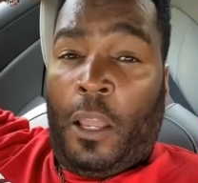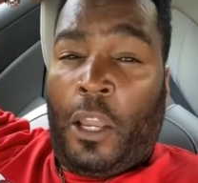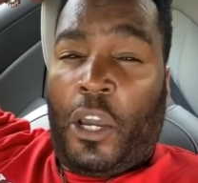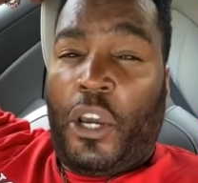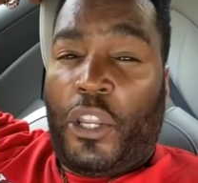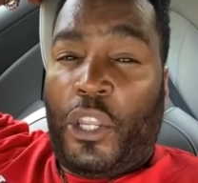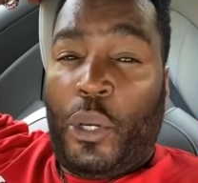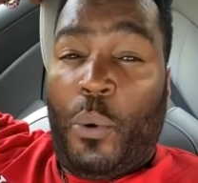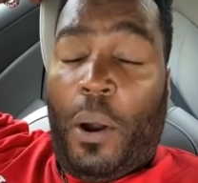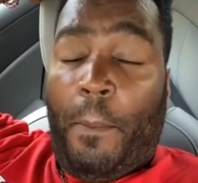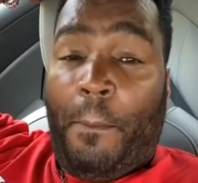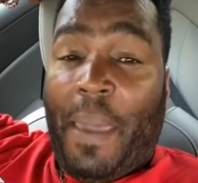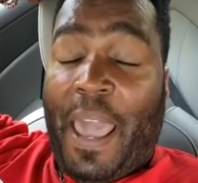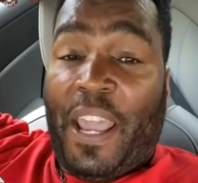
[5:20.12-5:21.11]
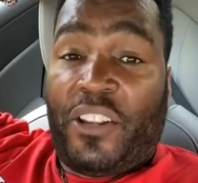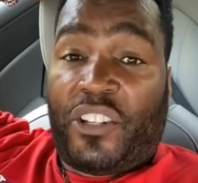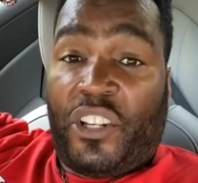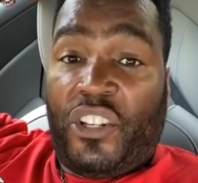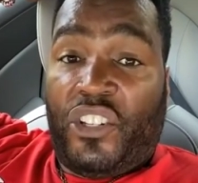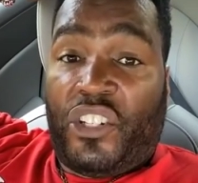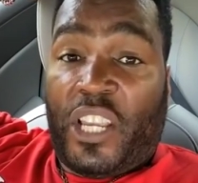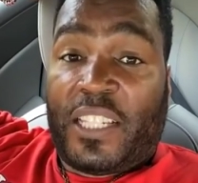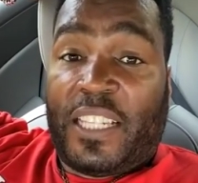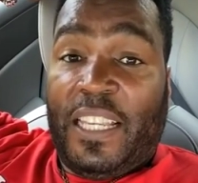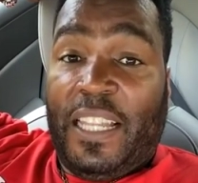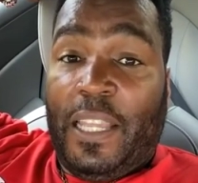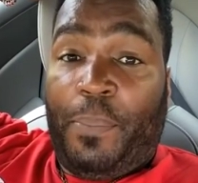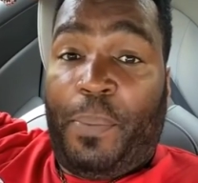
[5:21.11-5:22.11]
Could you imagine Jessy
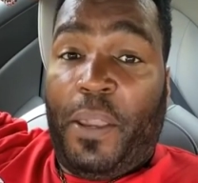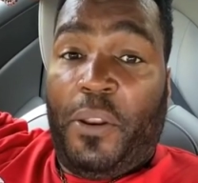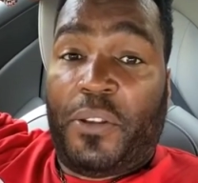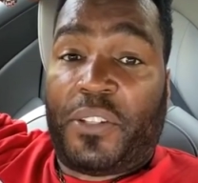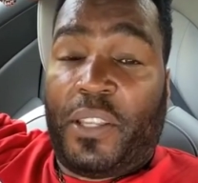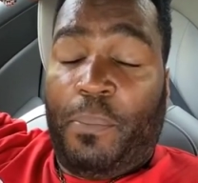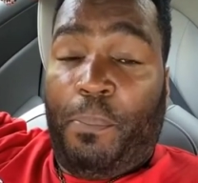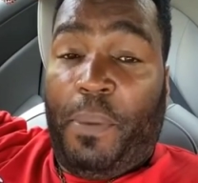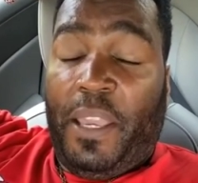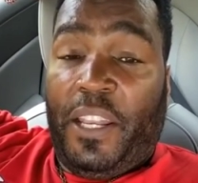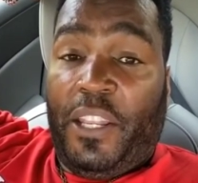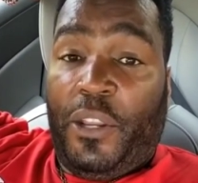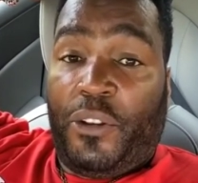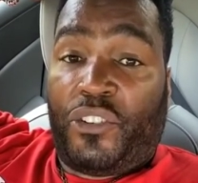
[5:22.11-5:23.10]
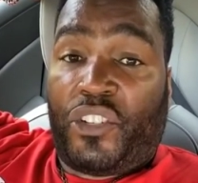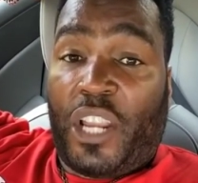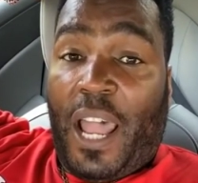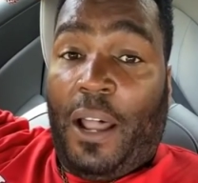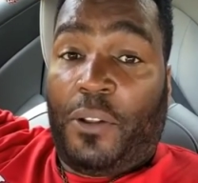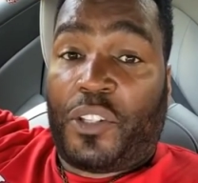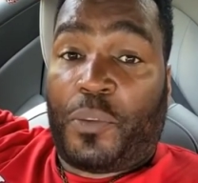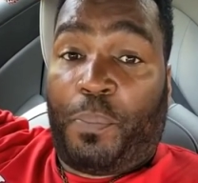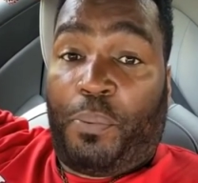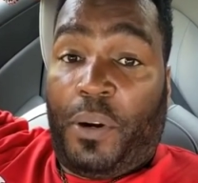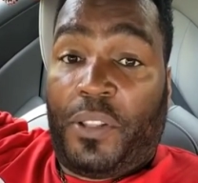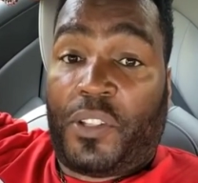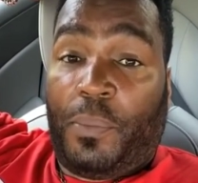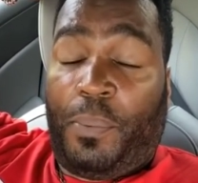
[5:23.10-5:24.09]
Lee Peterson being your child's
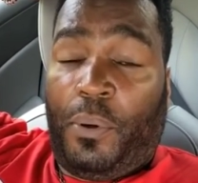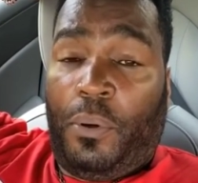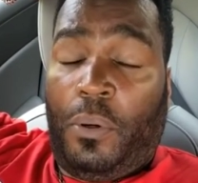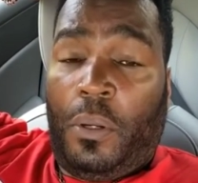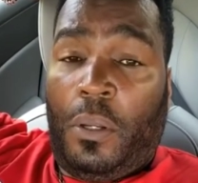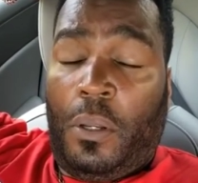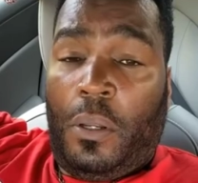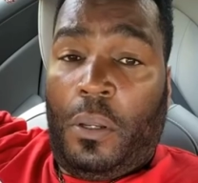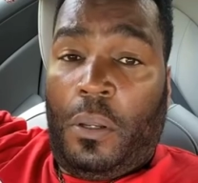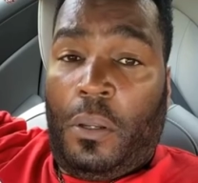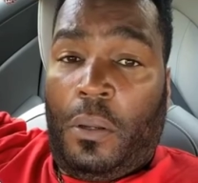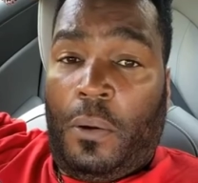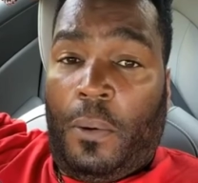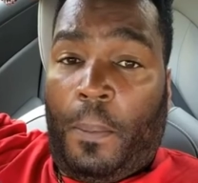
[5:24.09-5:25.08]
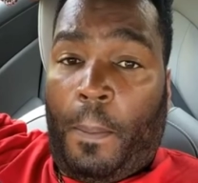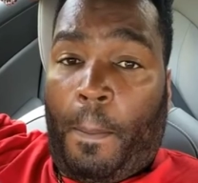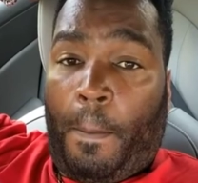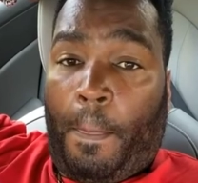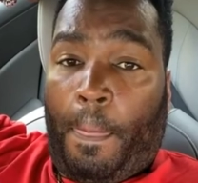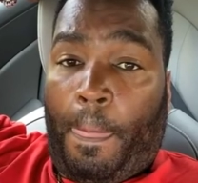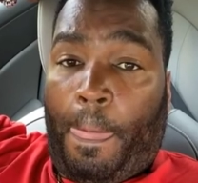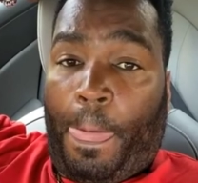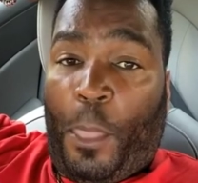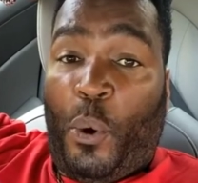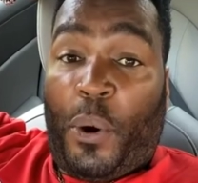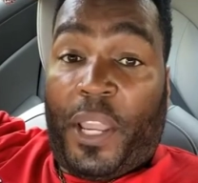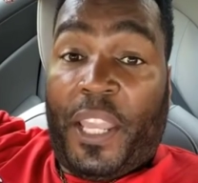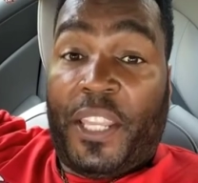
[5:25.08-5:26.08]
principal
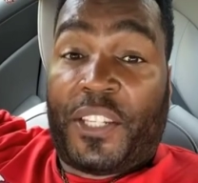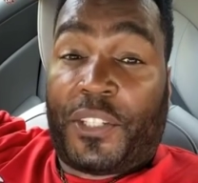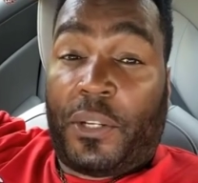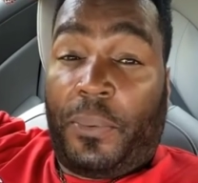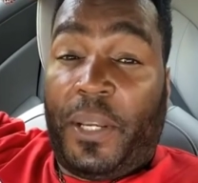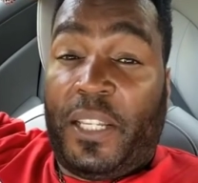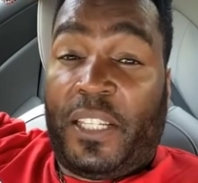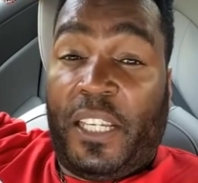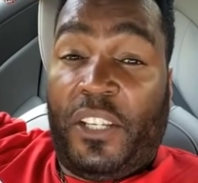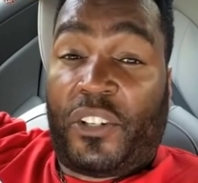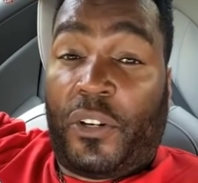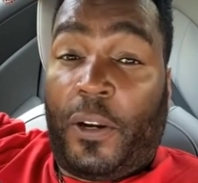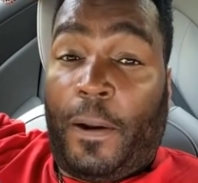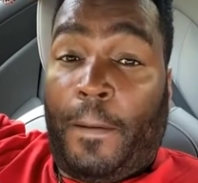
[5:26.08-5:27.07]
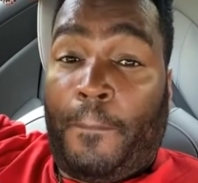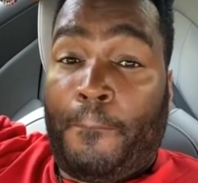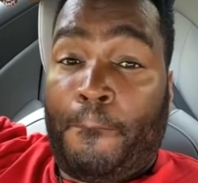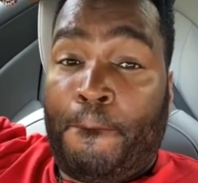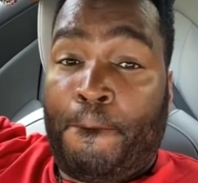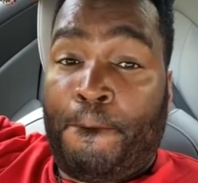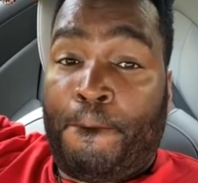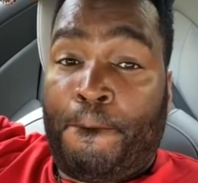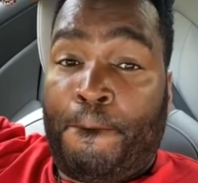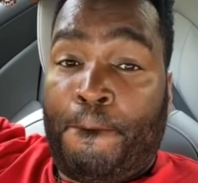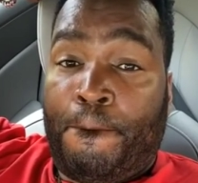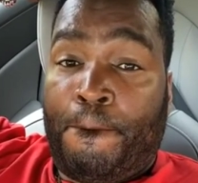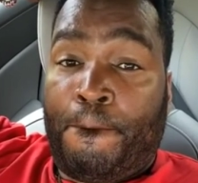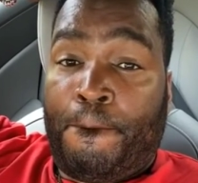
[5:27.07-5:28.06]
or history teacher,
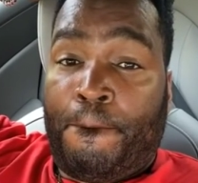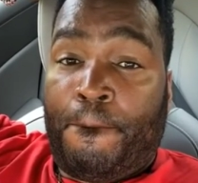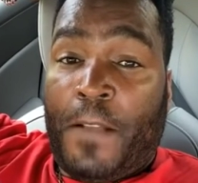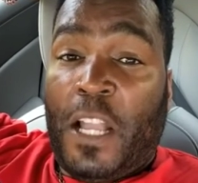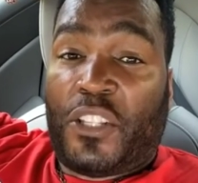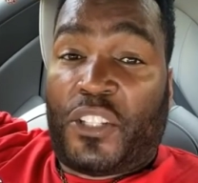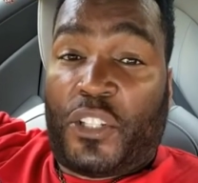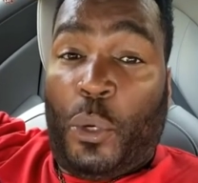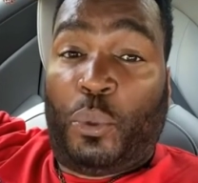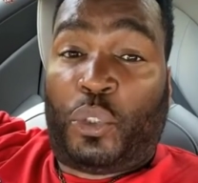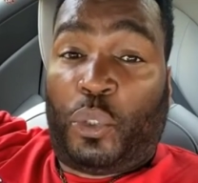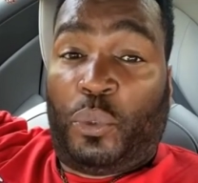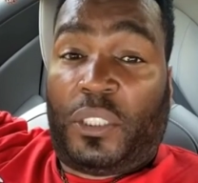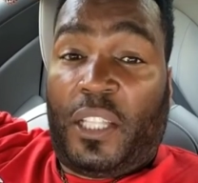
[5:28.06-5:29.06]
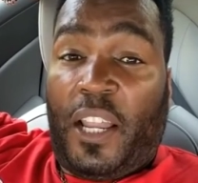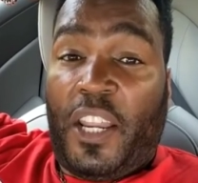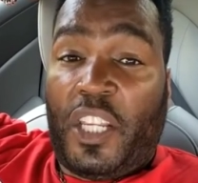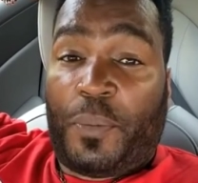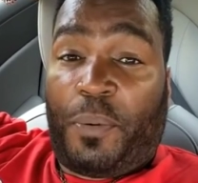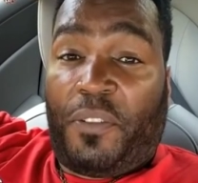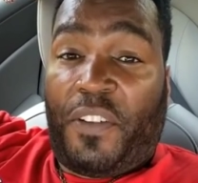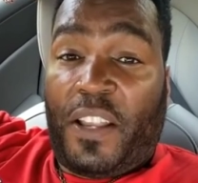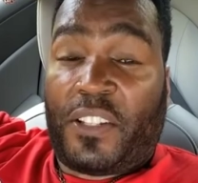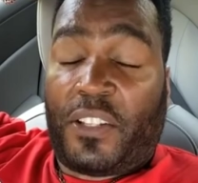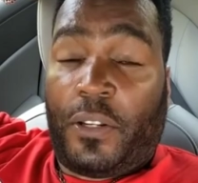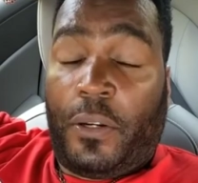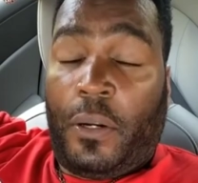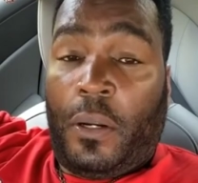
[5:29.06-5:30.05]
social studies
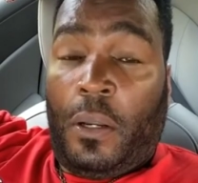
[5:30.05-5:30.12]
professor?